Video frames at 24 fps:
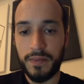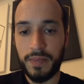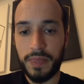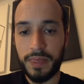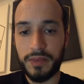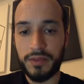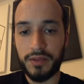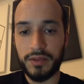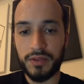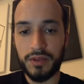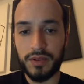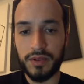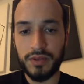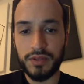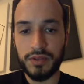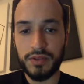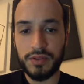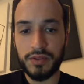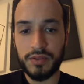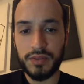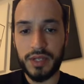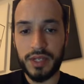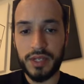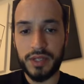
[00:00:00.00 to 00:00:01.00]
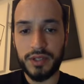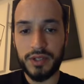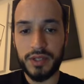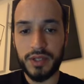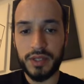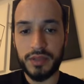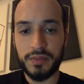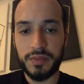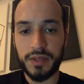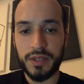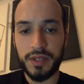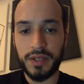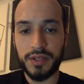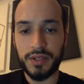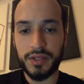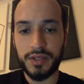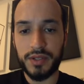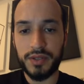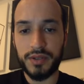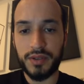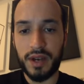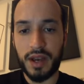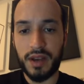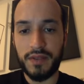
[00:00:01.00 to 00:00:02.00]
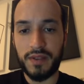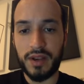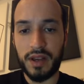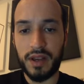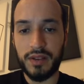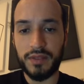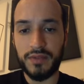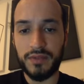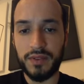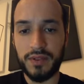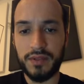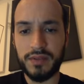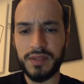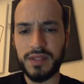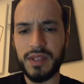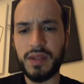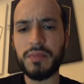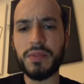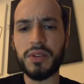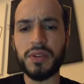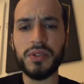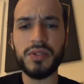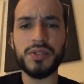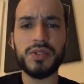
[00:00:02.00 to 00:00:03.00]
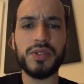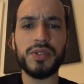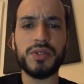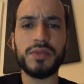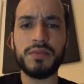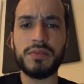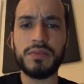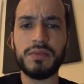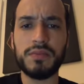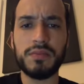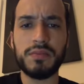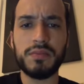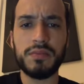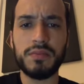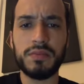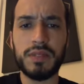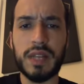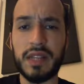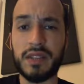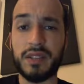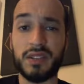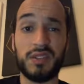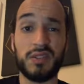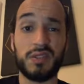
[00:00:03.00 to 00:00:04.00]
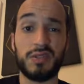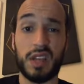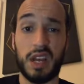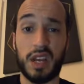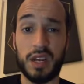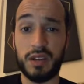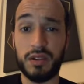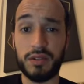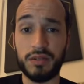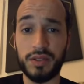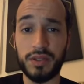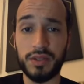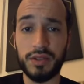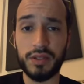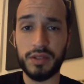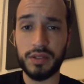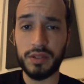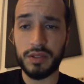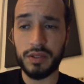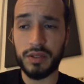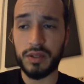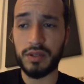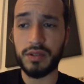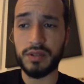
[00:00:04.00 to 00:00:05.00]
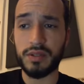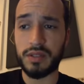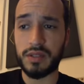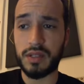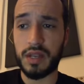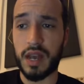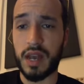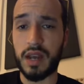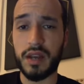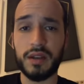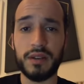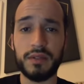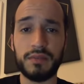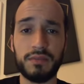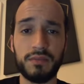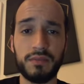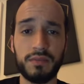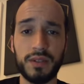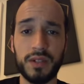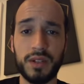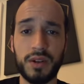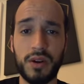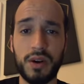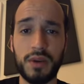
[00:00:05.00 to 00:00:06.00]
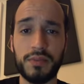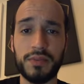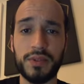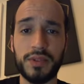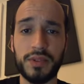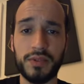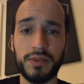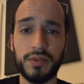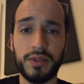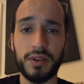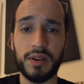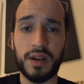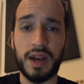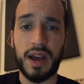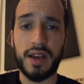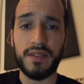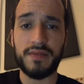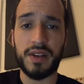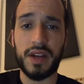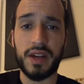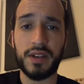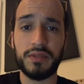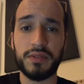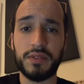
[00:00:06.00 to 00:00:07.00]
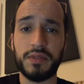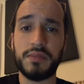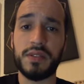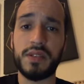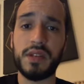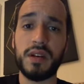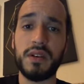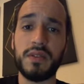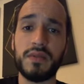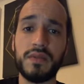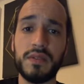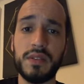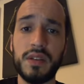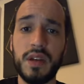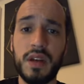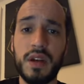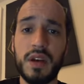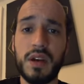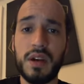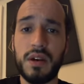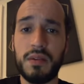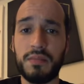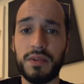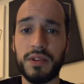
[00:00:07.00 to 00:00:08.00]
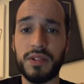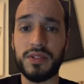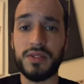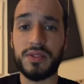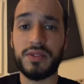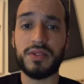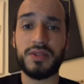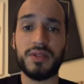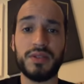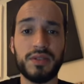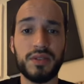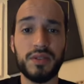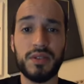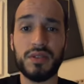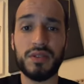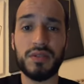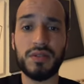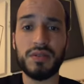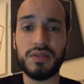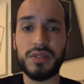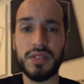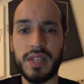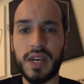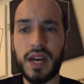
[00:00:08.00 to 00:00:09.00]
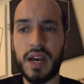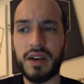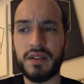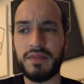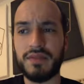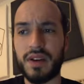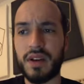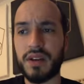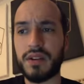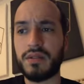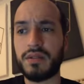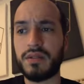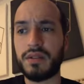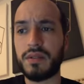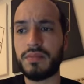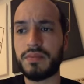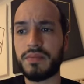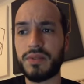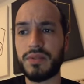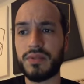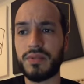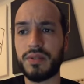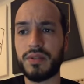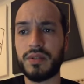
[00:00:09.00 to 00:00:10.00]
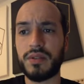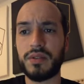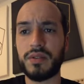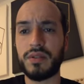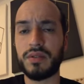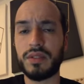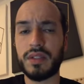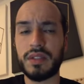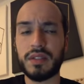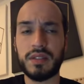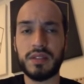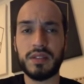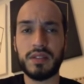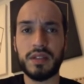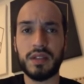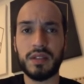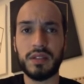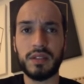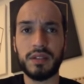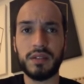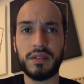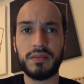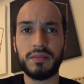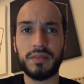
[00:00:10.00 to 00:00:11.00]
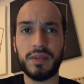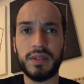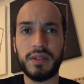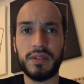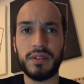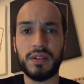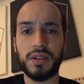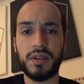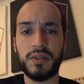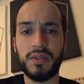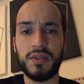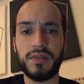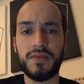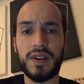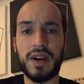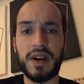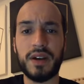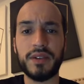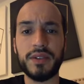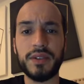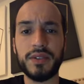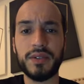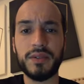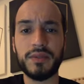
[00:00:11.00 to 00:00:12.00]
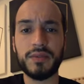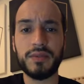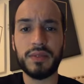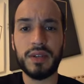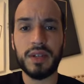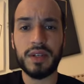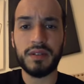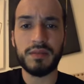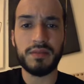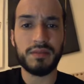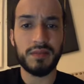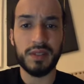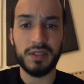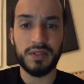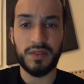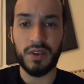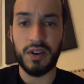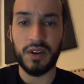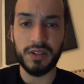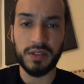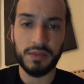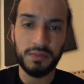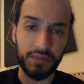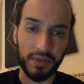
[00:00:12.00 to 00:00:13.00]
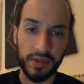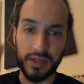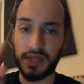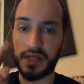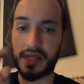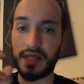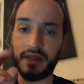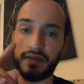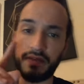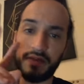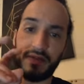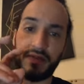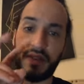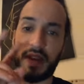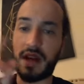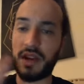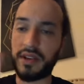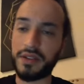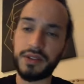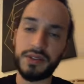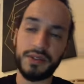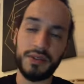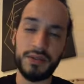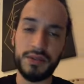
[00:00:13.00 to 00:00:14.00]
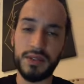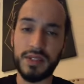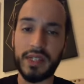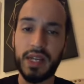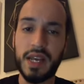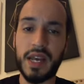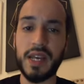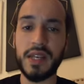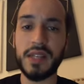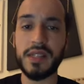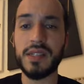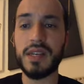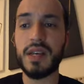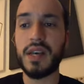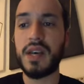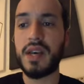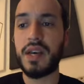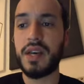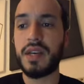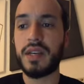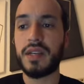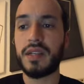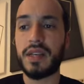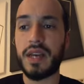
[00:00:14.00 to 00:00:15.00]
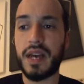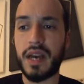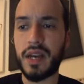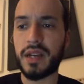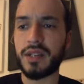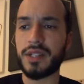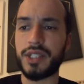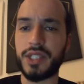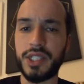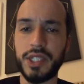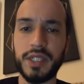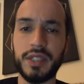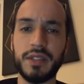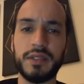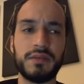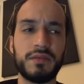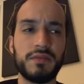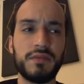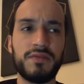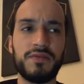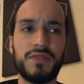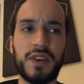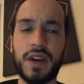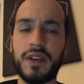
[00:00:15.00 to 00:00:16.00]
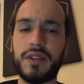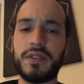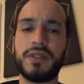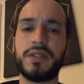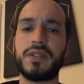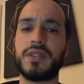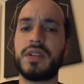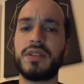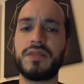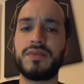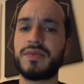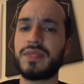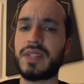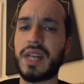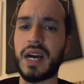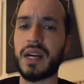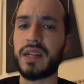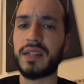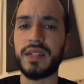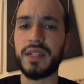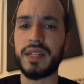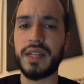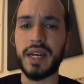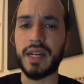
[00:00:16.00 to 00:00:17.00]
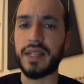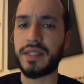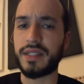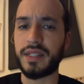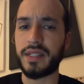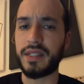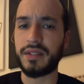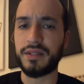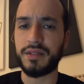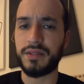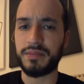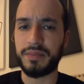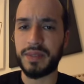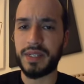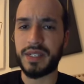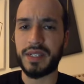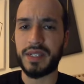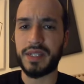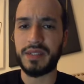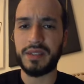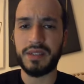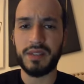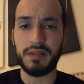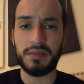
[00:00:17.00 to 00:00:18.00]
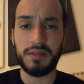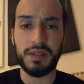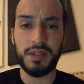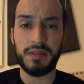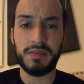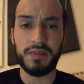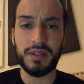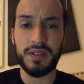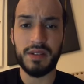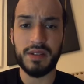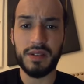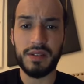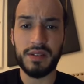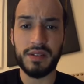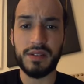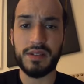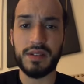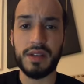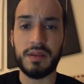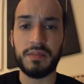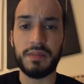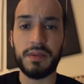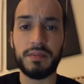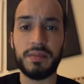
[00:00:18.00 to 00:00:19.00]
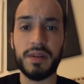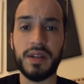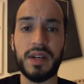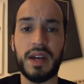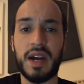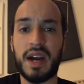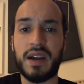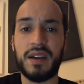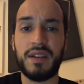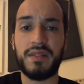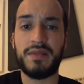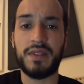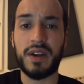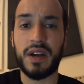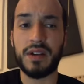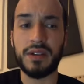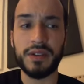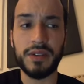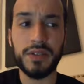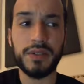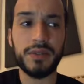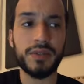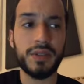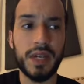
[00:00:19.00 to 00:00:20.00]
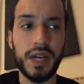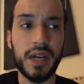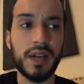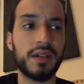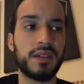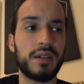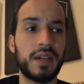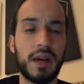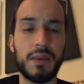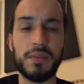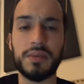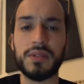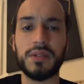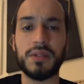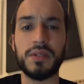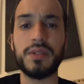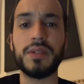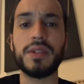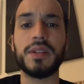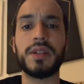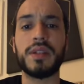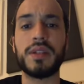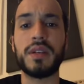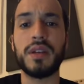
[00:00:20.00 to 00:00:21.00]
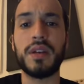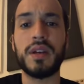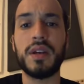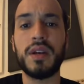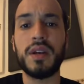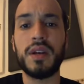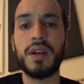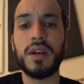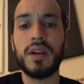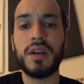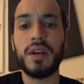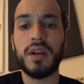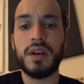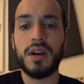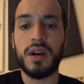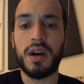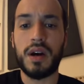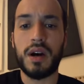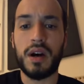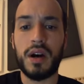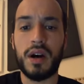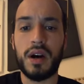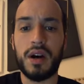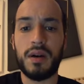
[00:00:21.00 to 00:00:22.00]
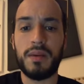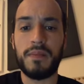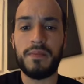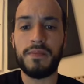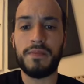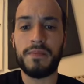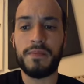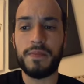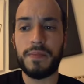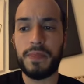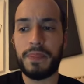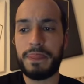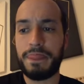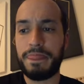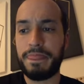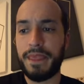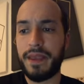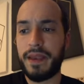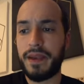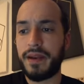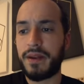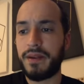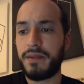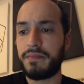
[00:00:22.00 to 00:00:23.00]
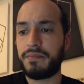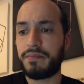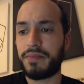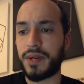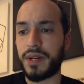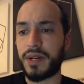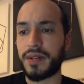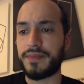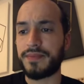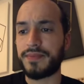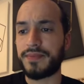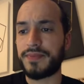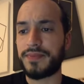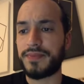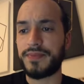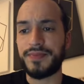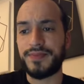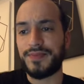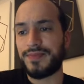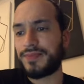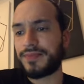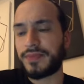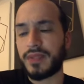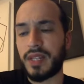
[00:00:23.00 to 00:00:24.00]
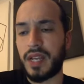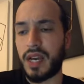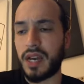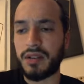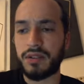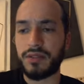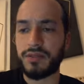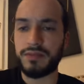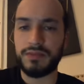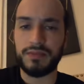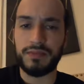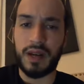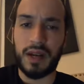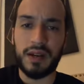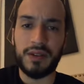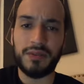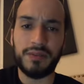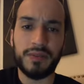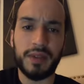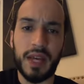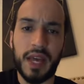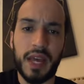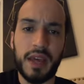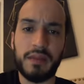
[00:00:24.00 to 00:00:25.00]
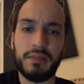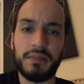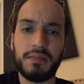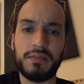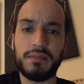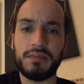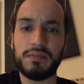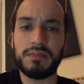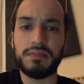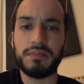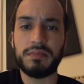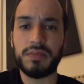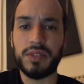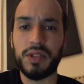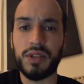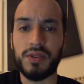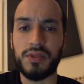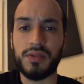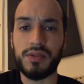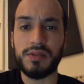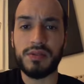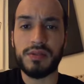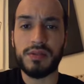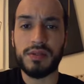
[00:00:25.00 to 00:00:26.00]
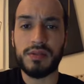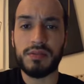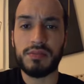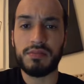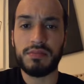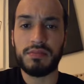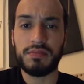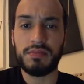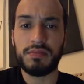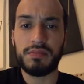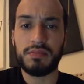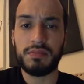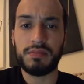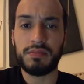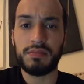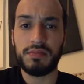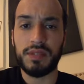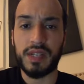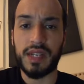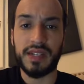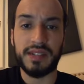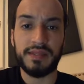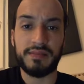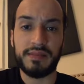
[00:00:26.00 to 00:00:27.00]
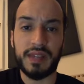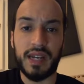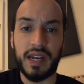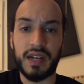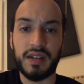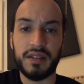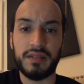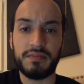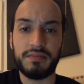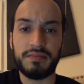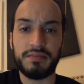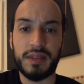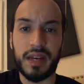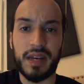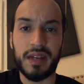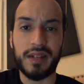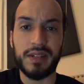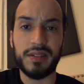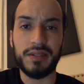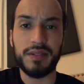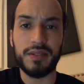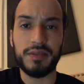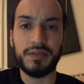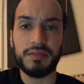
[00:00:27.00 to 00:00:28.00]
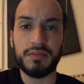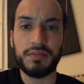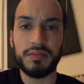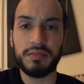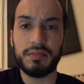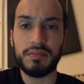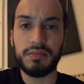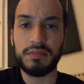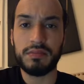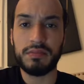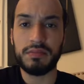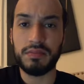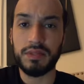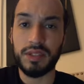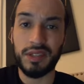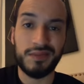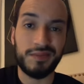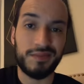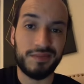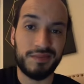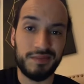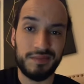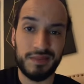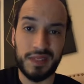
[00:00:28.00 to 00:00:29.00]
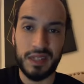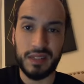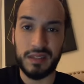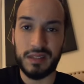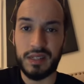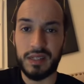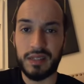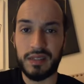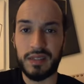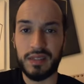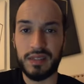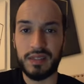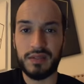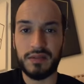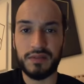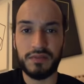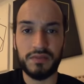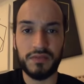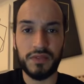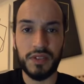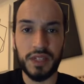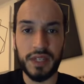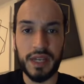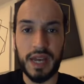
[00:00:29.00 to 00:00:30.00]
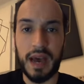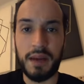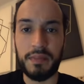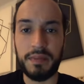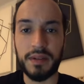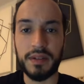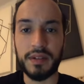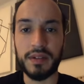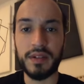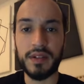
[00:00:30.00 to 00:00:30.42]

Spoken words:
So girls lose interest because you're too high value for them. Some girls do. Not the girls I go to, because the girls I go up to are high value themselves. But certain girls, yeah, if I go up to a girl that's a little bit lower value in as far as perceived value sakes, yeah, she can find herself not connecting or being into me because I'm a bit higher value. Yeah, absolutely. But I don't game girls like that I'm not into. So that doesn't really happen.